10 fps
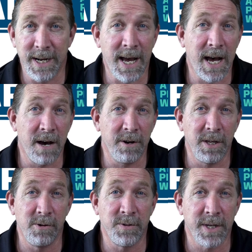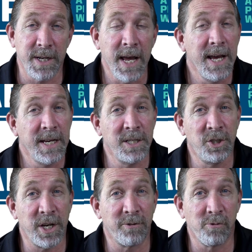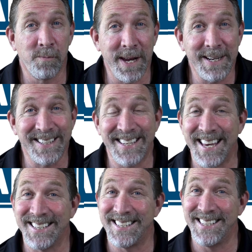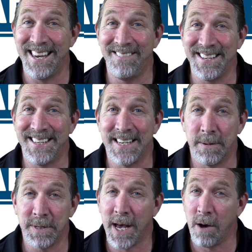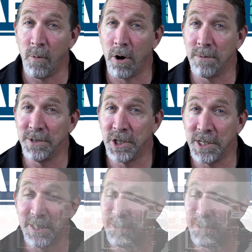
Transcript: how to use it, and general maintenance and safety tips. Hot water machines